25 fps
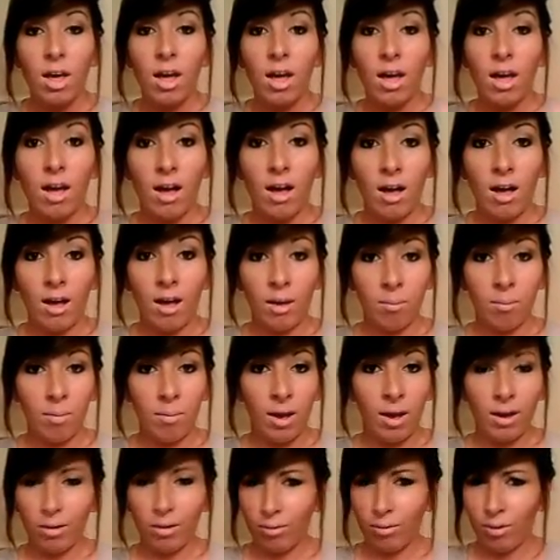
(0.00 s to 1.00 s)

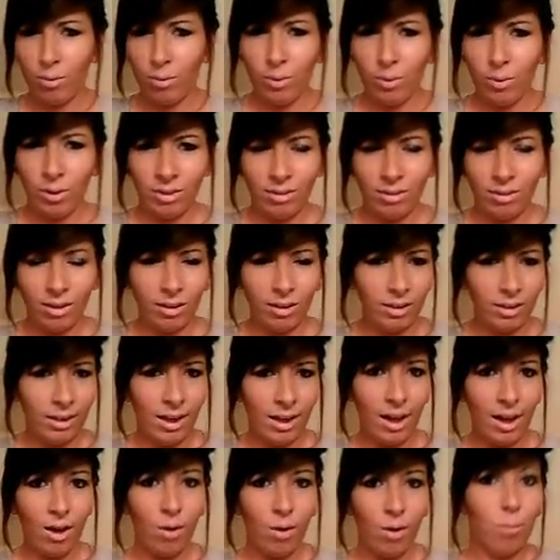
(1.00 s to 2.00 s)
I don't know exactly
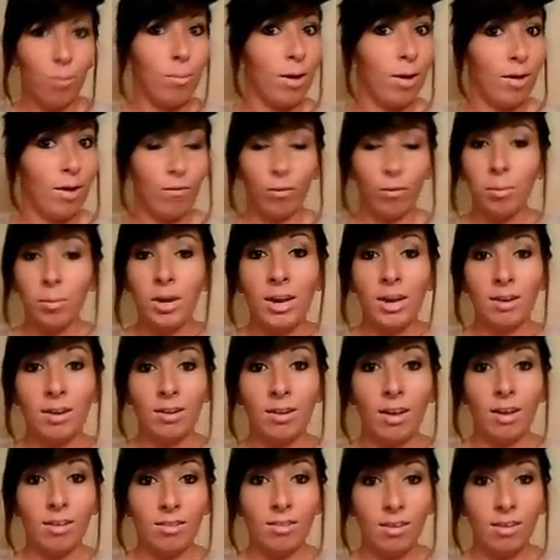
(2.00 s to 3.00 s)
how, but for me it
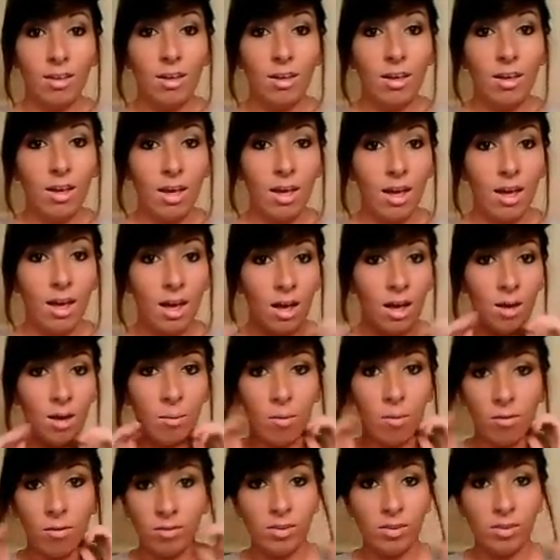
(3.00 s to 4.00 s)
does.
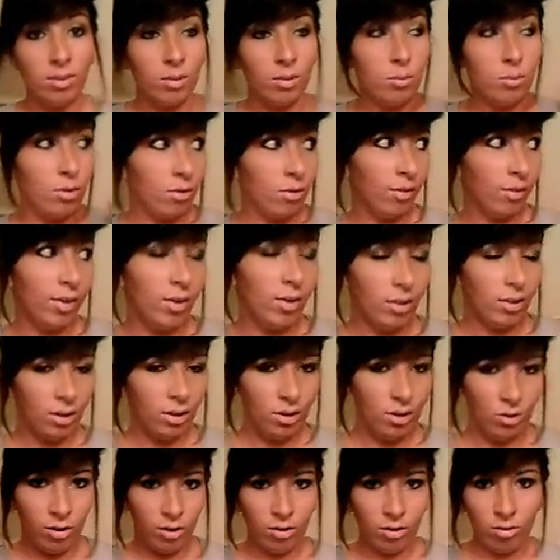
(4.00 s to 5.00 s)
Obviously when you
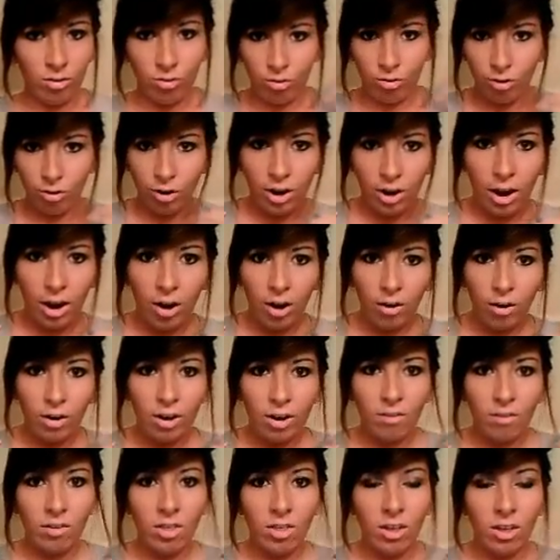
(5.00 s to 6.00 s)
clean your ears and your hair and
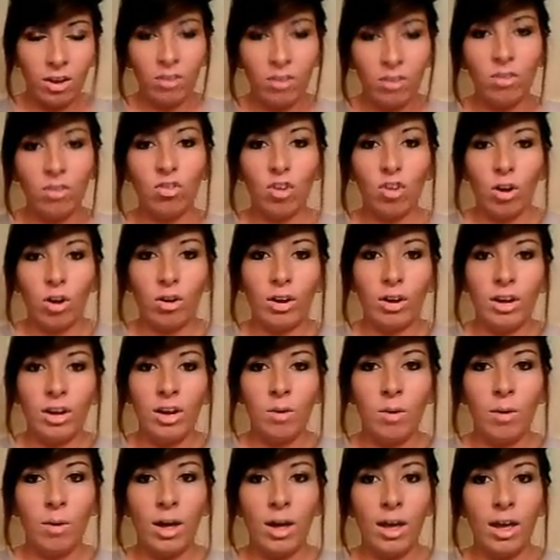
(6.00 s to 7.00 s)
everything in the shower
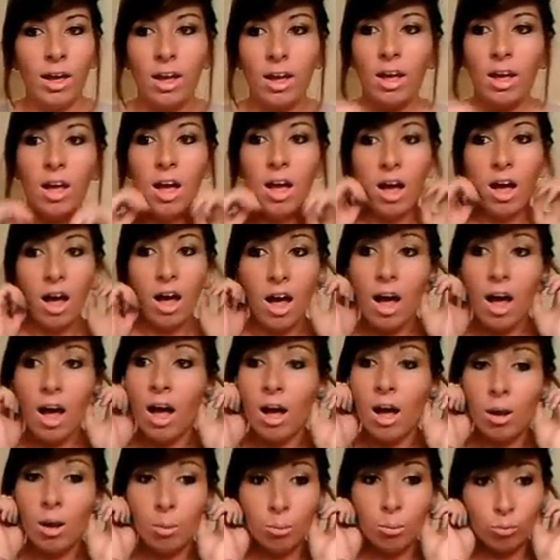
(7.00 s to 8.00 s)
anyway,
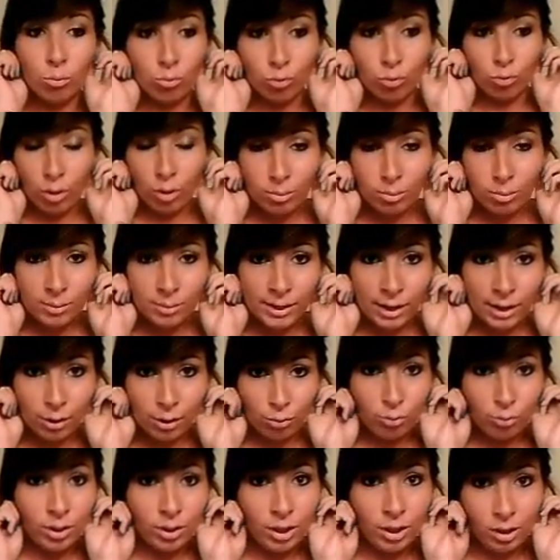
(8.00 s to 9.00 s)
rub them
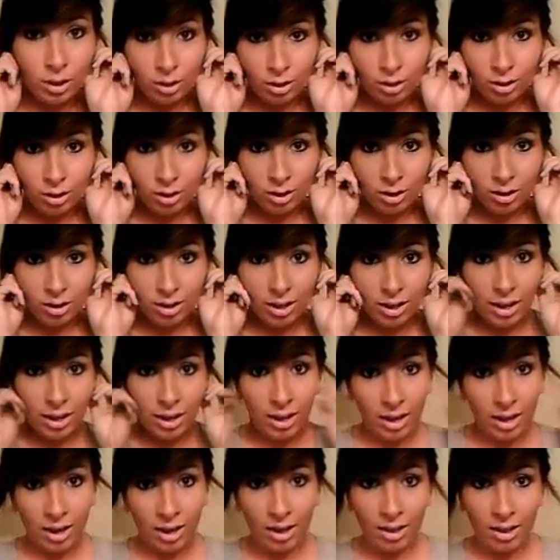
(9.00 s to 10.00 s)
down really good
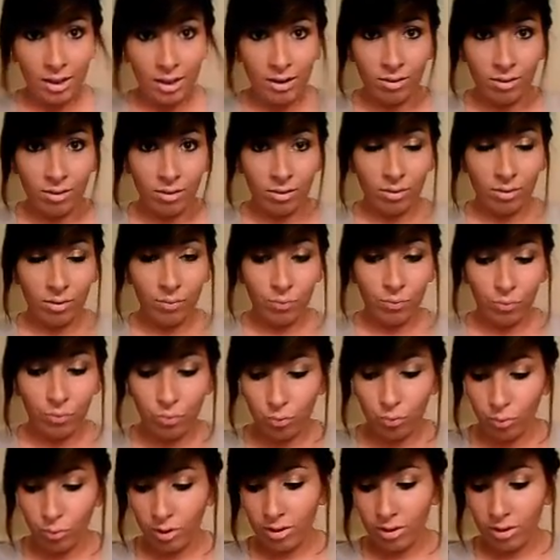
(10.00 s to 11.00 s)
and
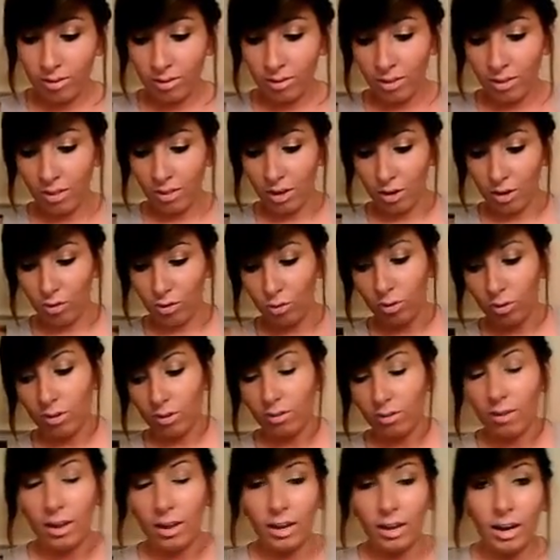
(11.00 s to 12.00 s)
rinse, and then as soon
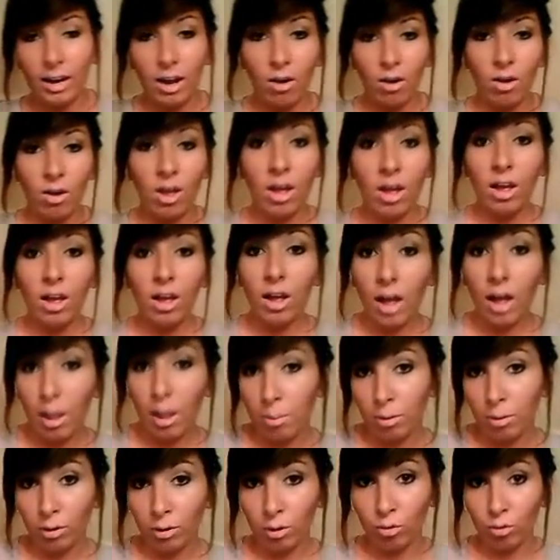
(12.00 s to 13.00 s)
as I get out, I
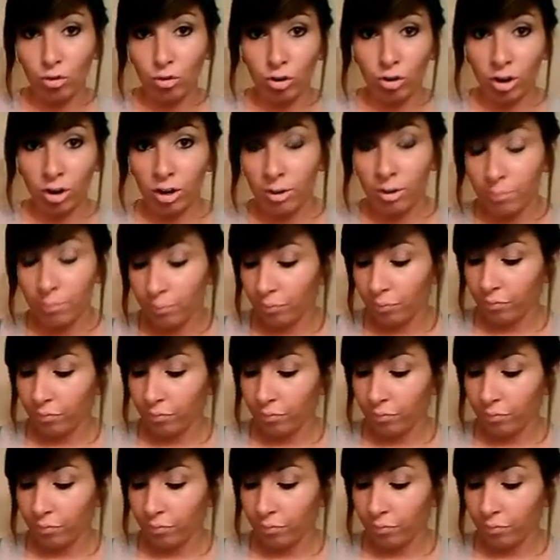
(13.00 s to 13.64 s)
put lotion on them.